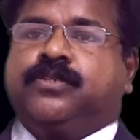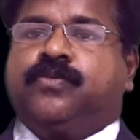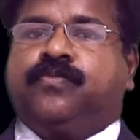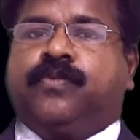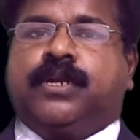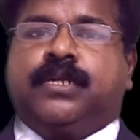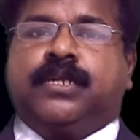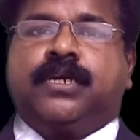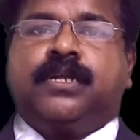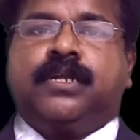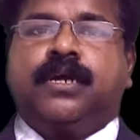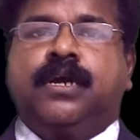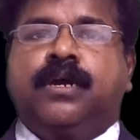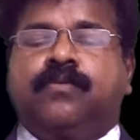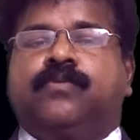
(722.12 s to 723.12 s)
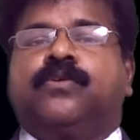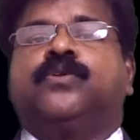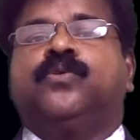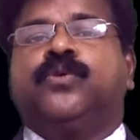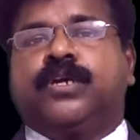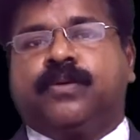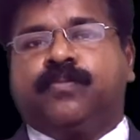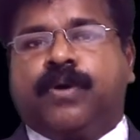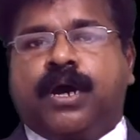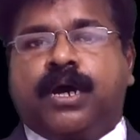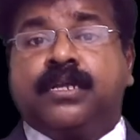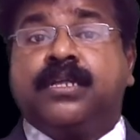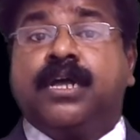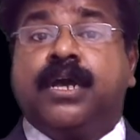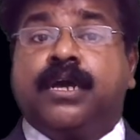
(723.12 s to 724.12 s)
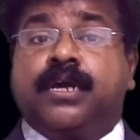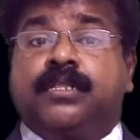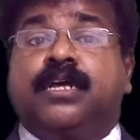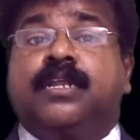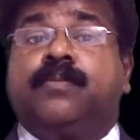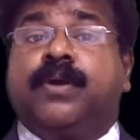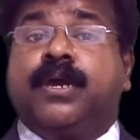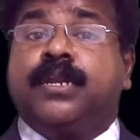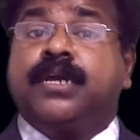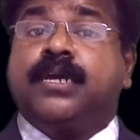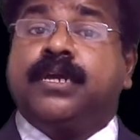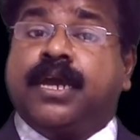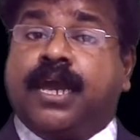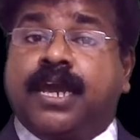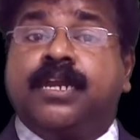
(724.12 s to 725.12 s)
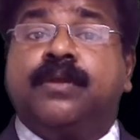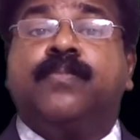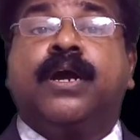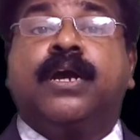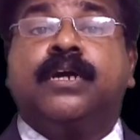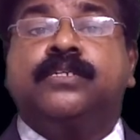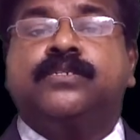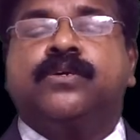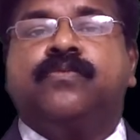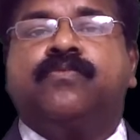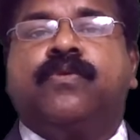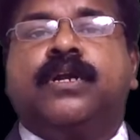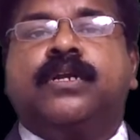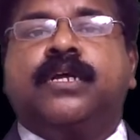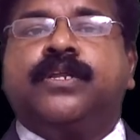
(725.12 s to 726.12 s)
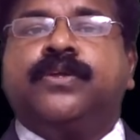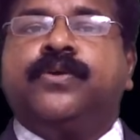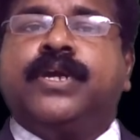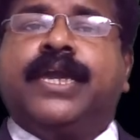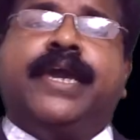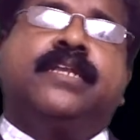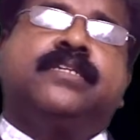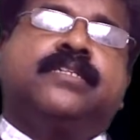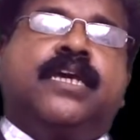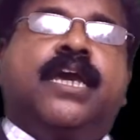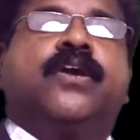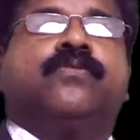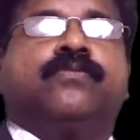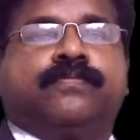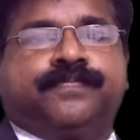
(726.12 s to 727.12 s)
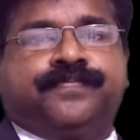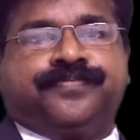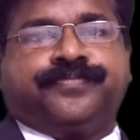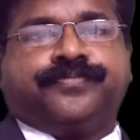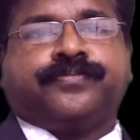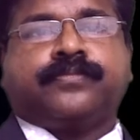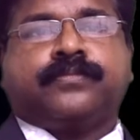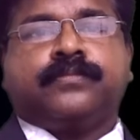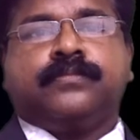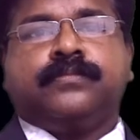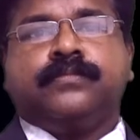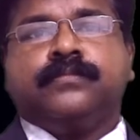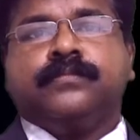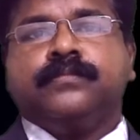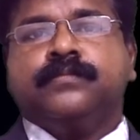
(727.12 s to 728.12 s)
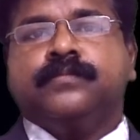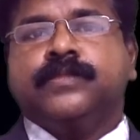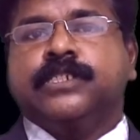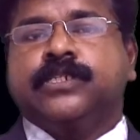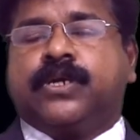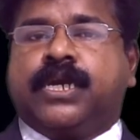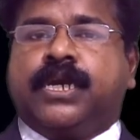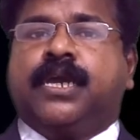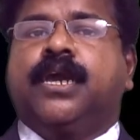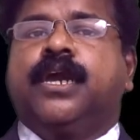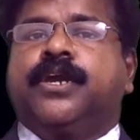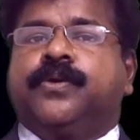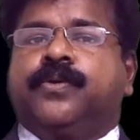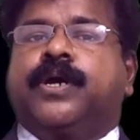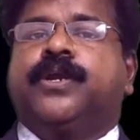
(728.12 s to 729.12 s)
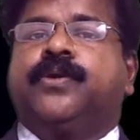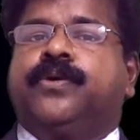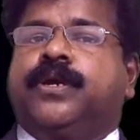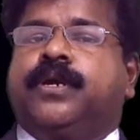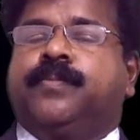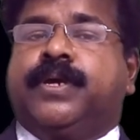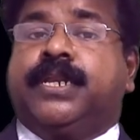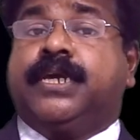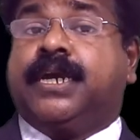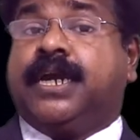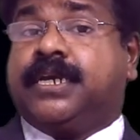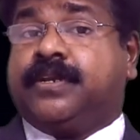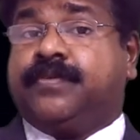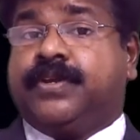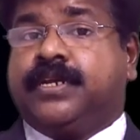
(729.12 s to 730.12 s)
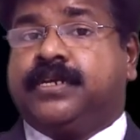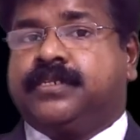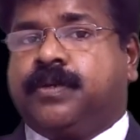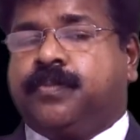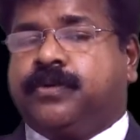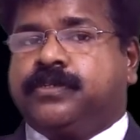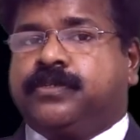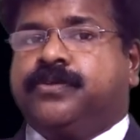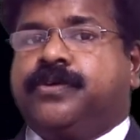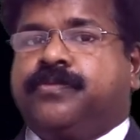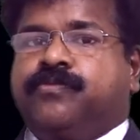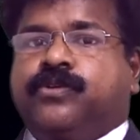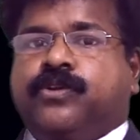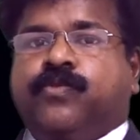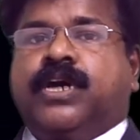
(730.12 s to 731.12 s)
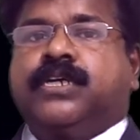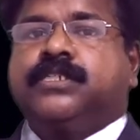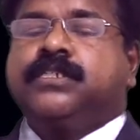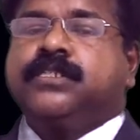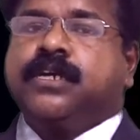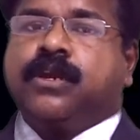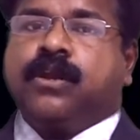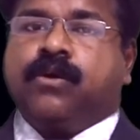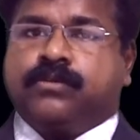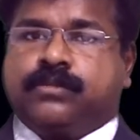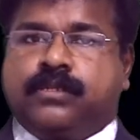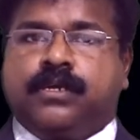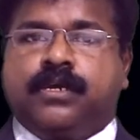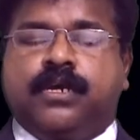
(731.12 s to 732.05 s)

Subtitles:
of water for doing bath, the remaining 8 buckets of water you can save. Okay, you are doing many activities. Suppose you are for washing the cloth.